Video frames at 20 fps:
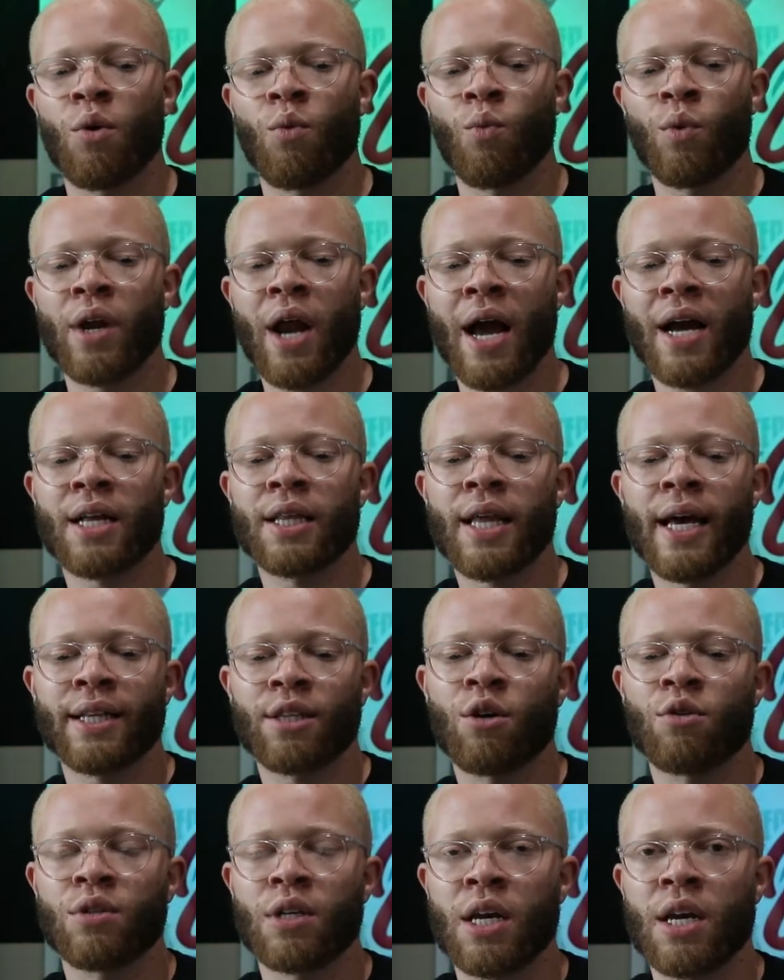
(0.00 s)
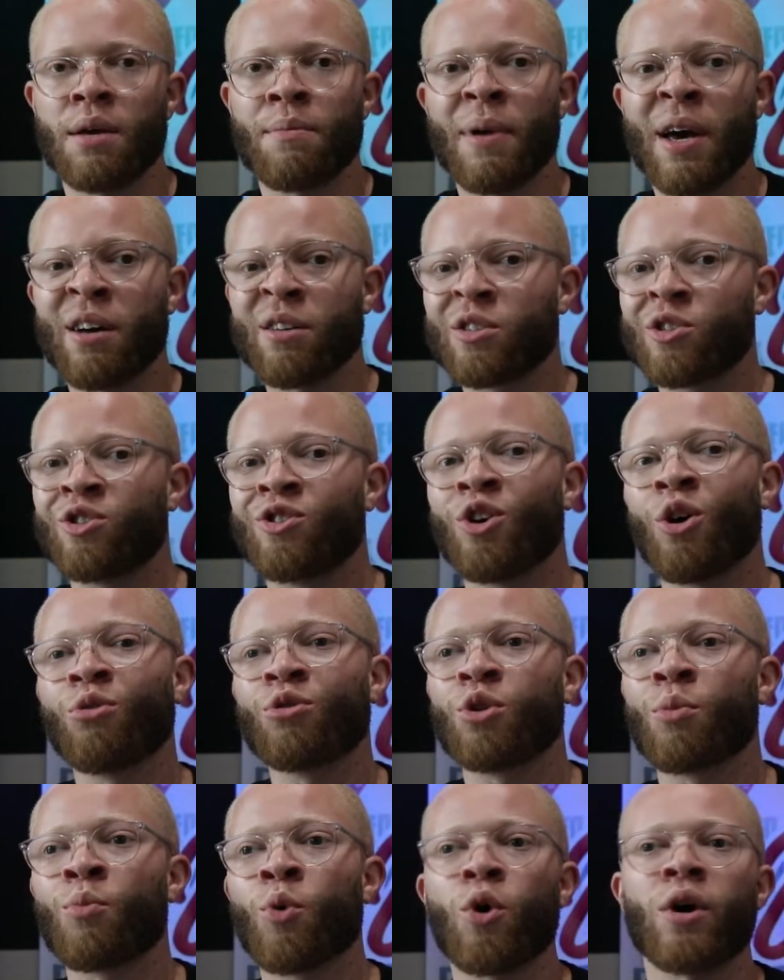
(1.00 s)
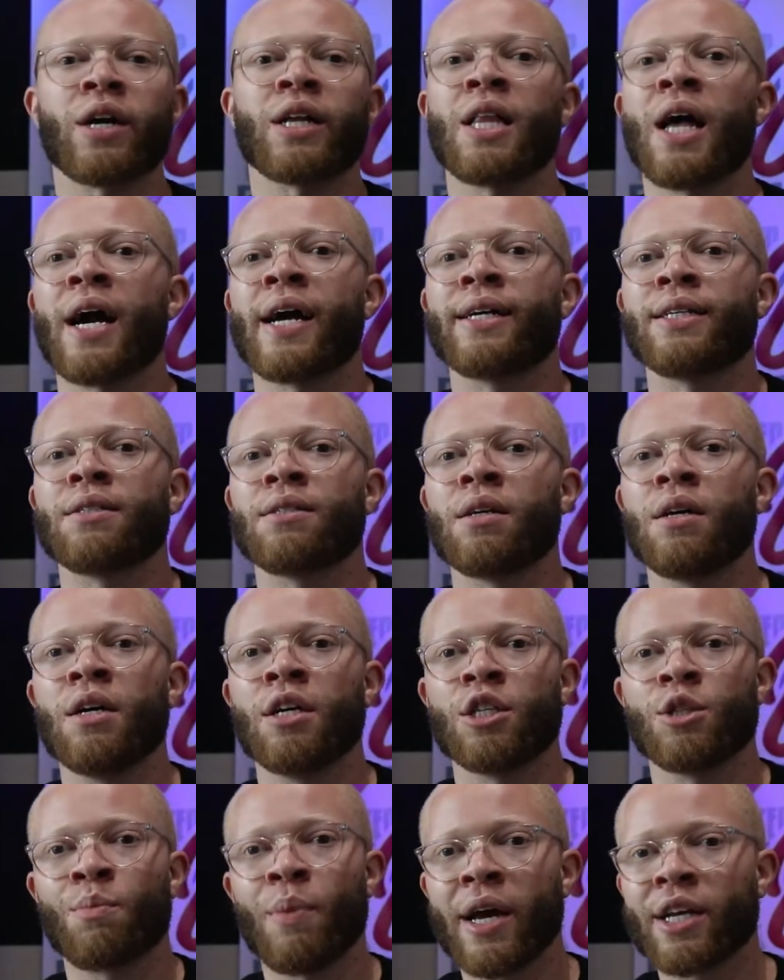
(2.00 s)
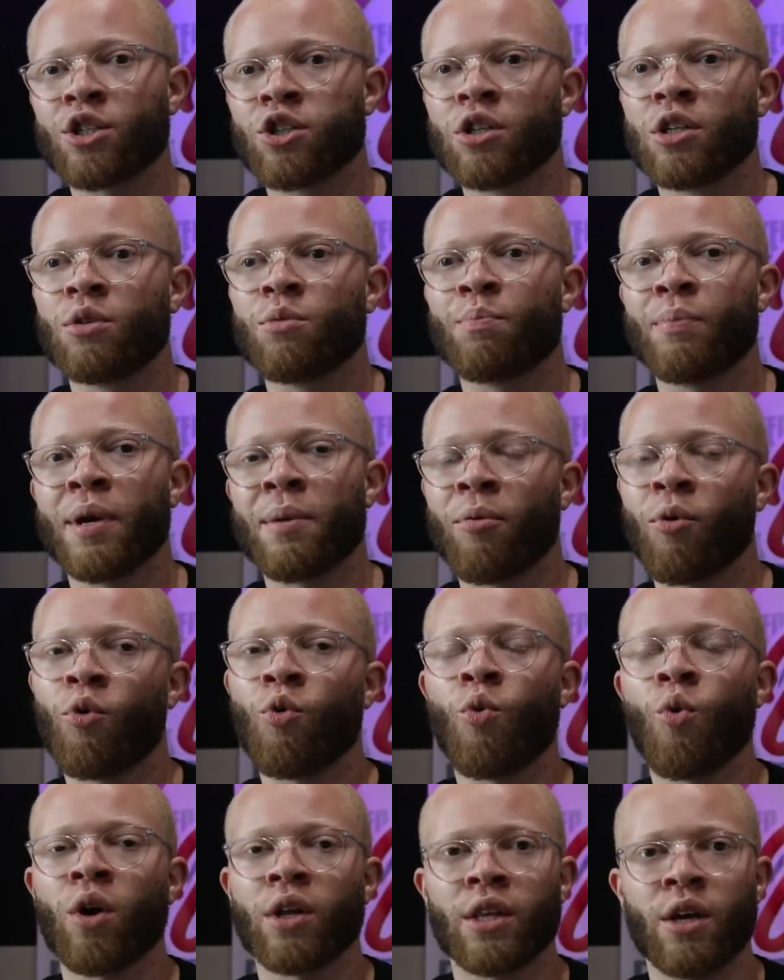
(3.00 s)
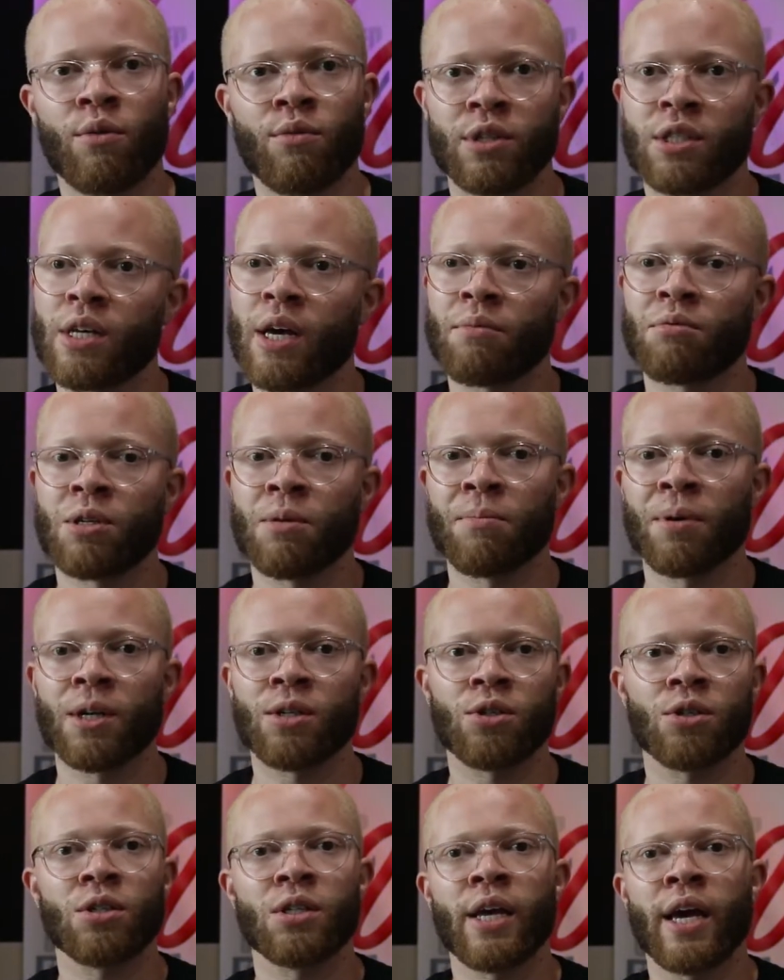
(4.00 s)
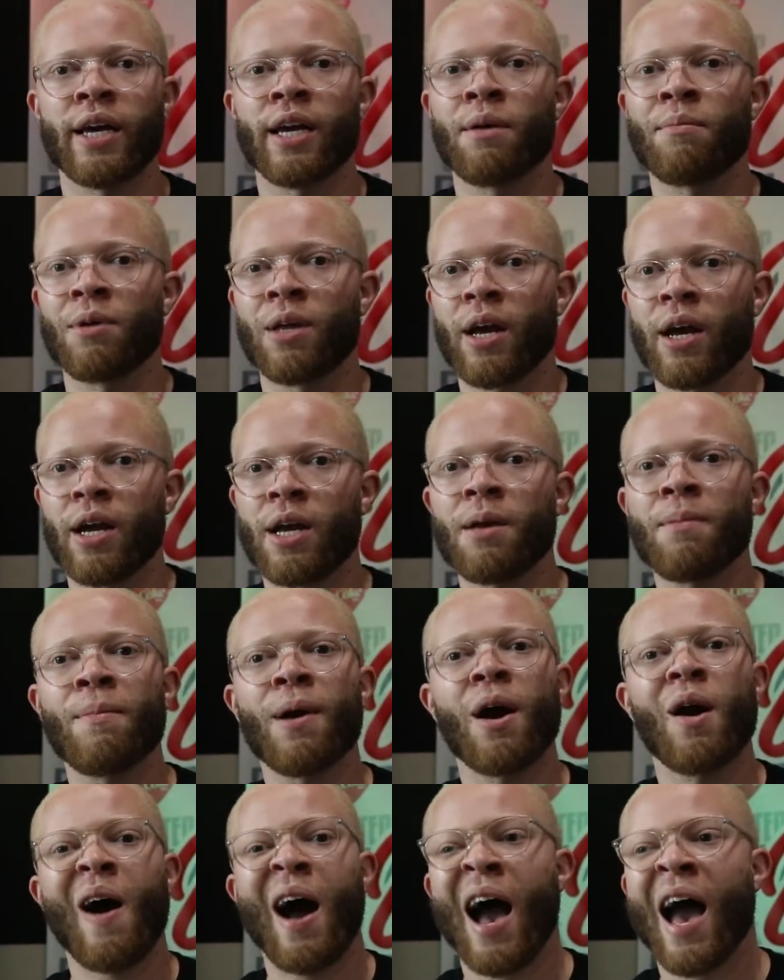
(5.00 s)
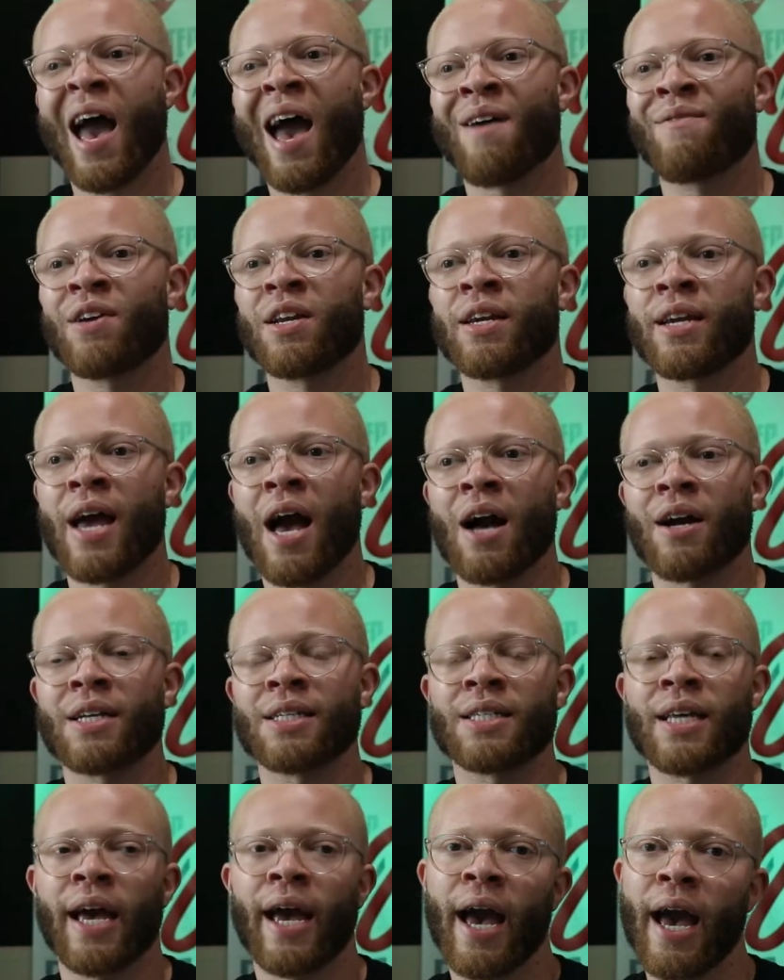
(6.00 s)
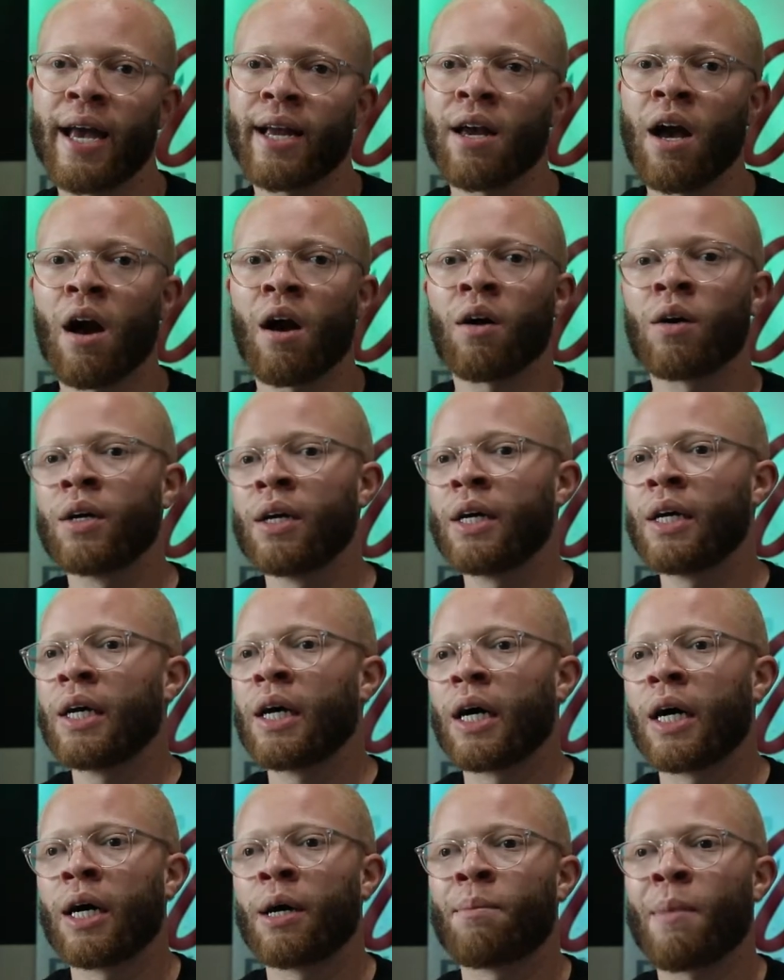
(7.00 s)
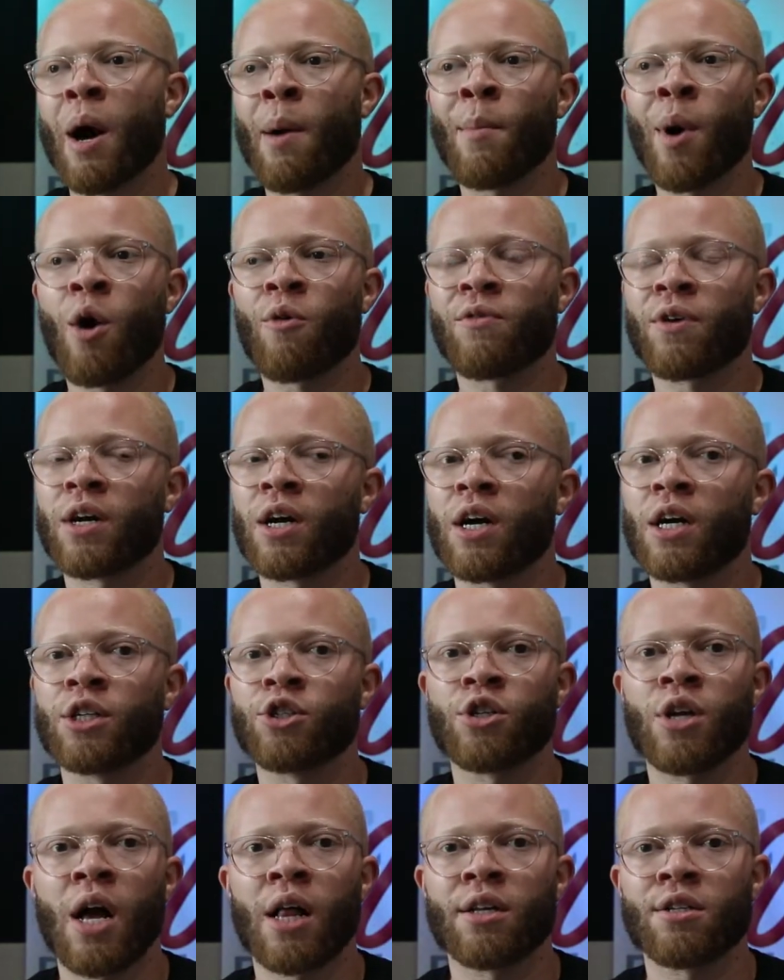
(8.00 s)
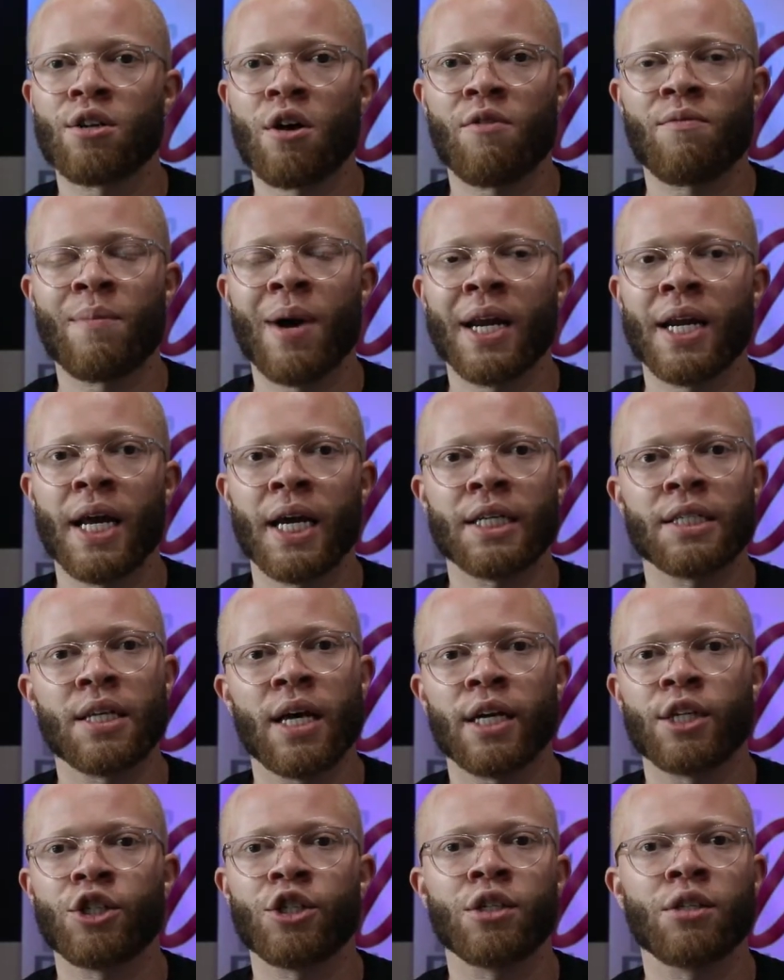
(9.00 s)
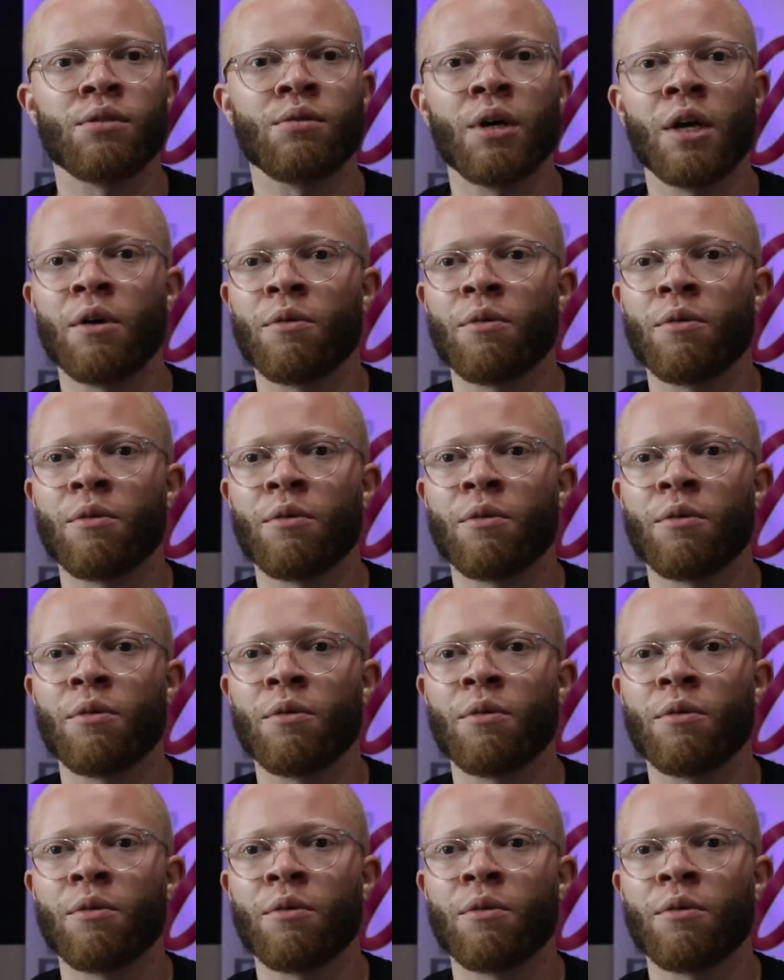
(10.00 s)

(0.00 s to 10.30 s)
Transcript: when I collect those emails, those are more clients, especially people who want their reception pictures. They'll give me their email. I have it now. I can say, hey, y'all, I'm offering $100 off my next session.